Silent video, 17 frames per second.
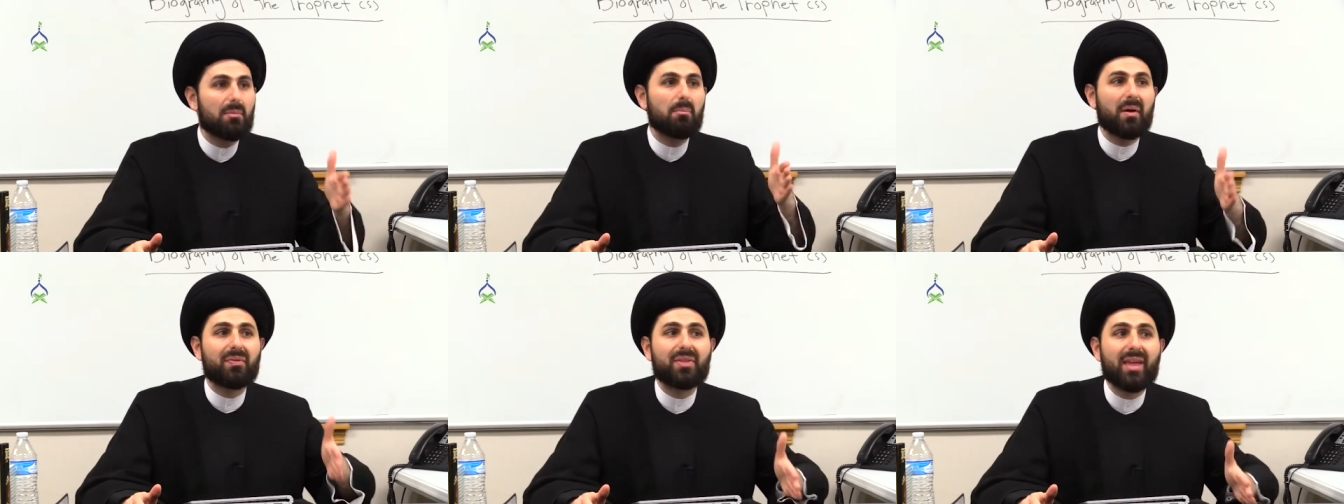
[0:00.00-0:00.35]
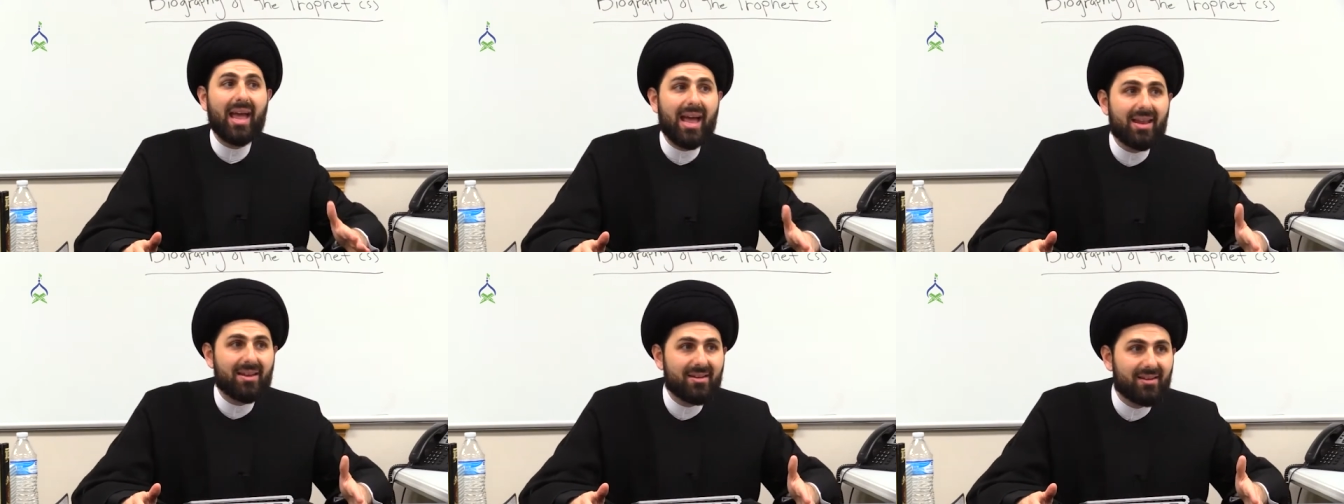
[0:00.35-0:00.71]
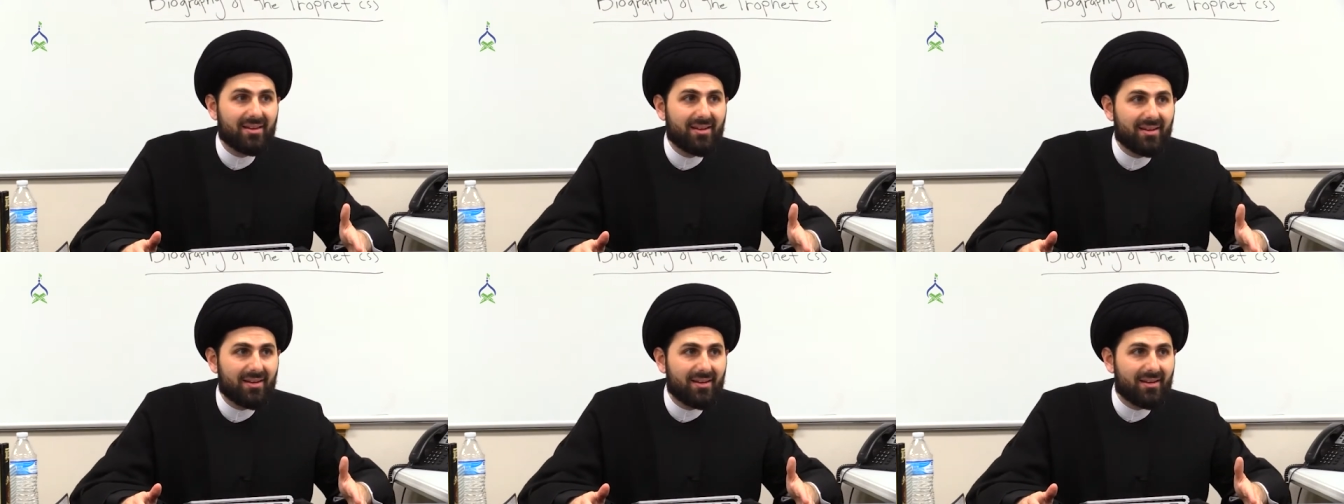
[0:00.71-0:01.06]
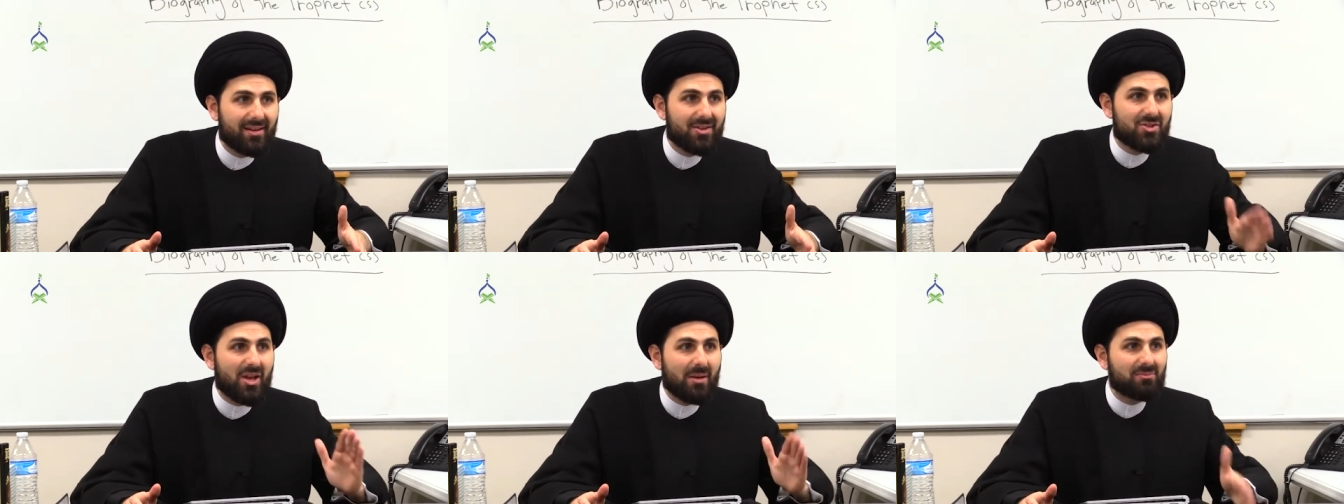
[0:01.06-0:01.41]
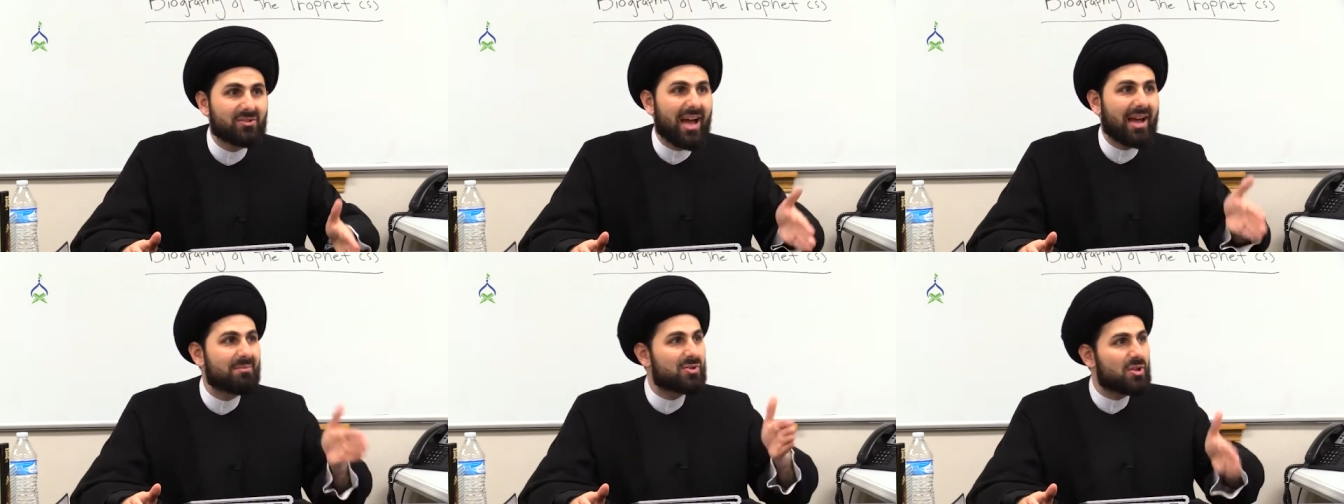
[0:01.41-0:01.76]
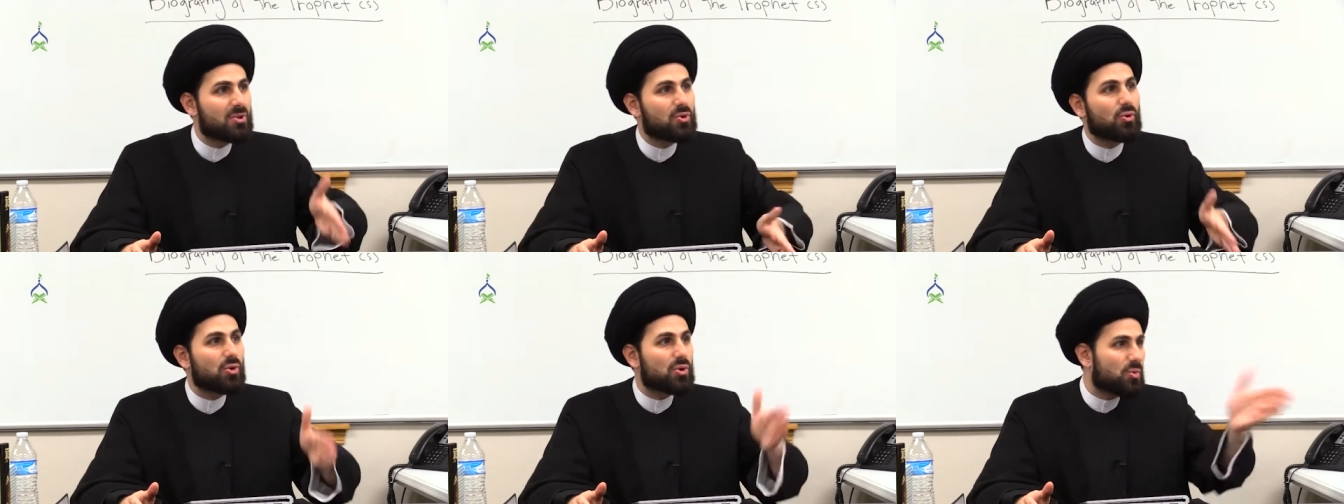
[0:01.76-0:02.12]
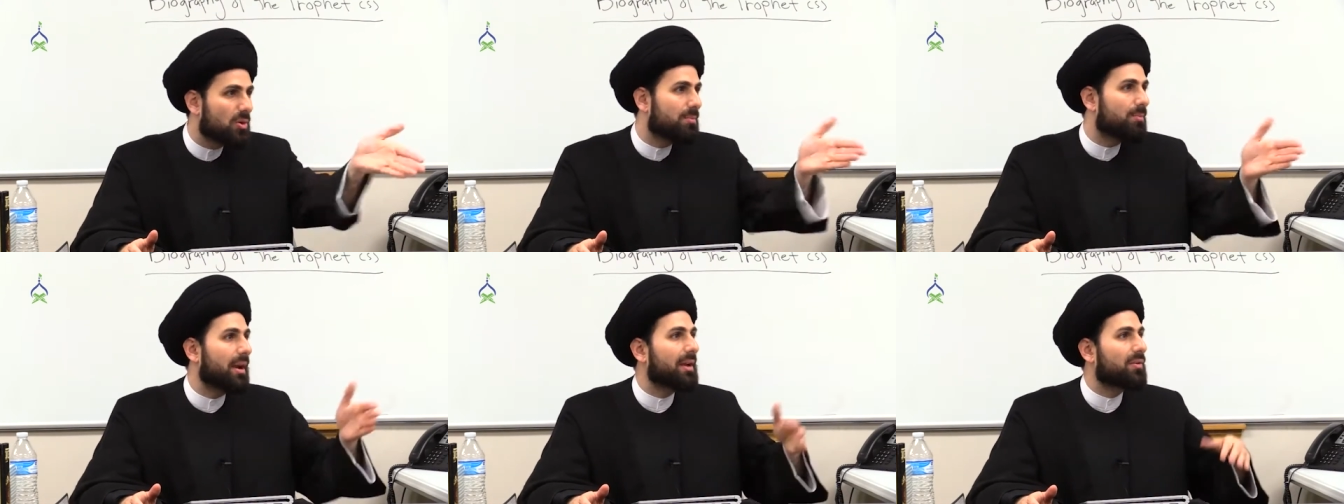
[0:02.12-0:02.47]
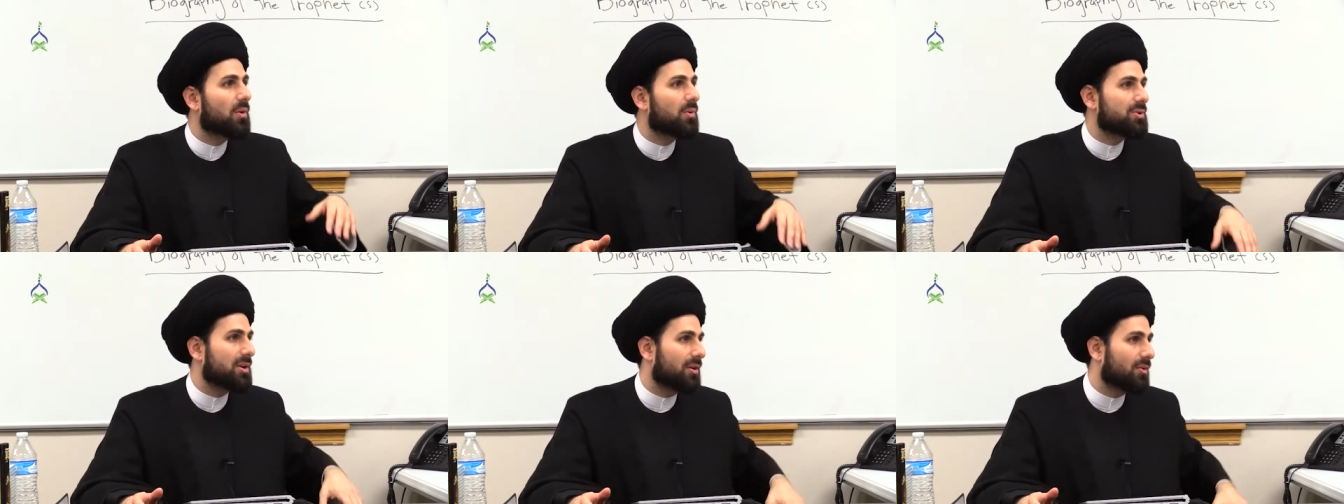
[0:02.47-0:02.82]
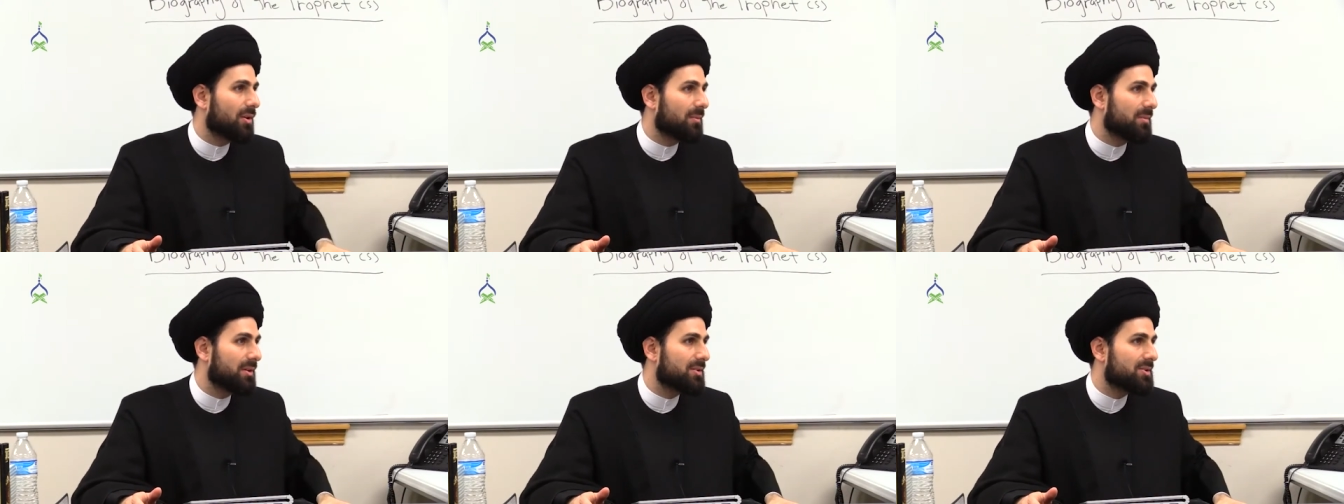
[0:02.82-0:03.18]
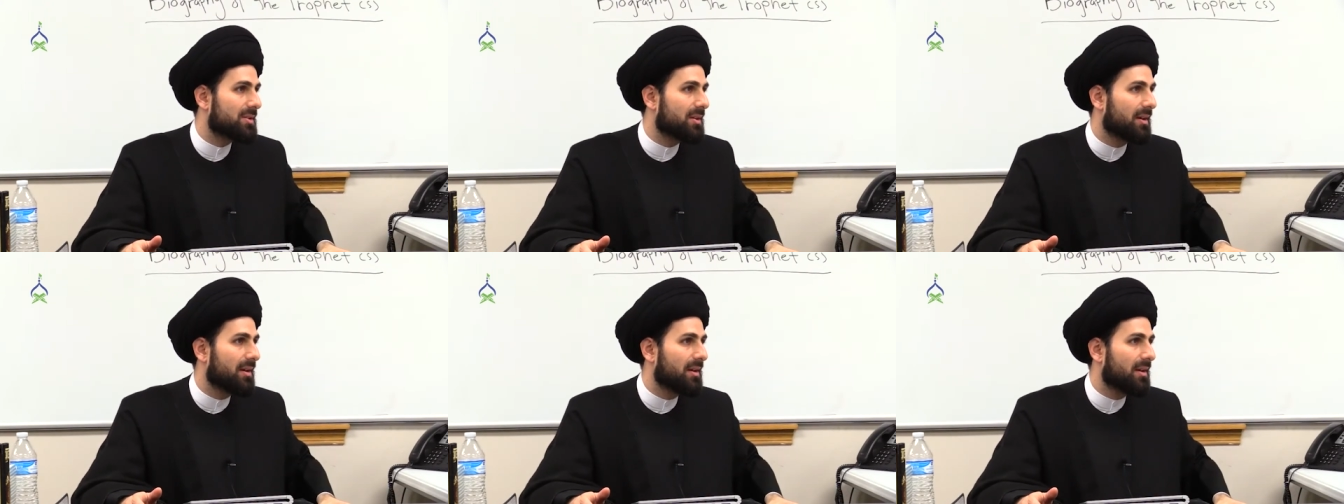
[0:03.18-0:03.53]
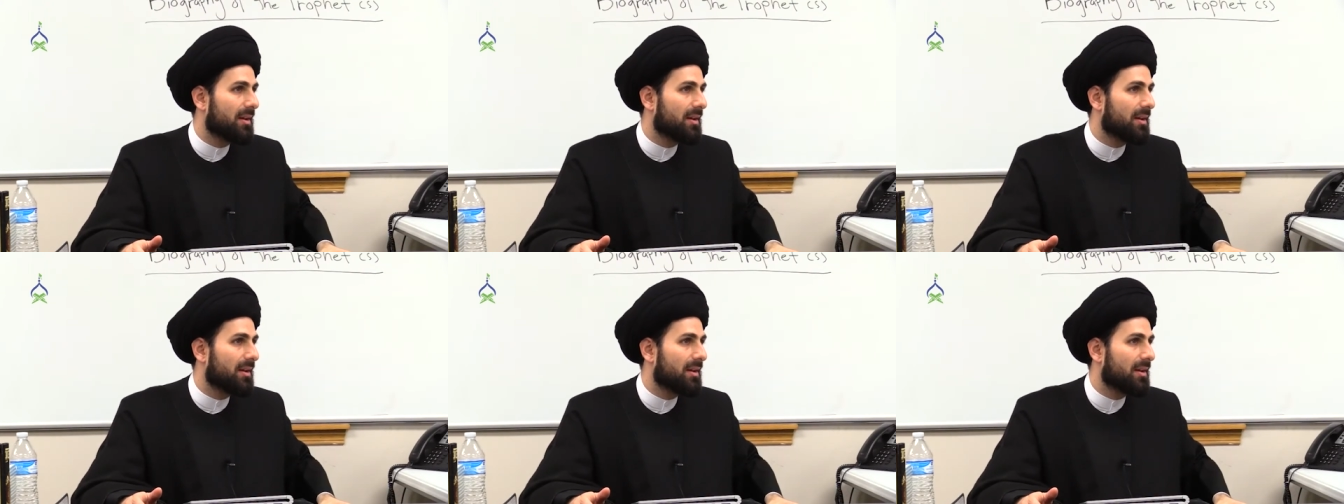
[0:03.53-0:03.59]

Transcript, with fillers: But then sometimes the Jews would break those agreements.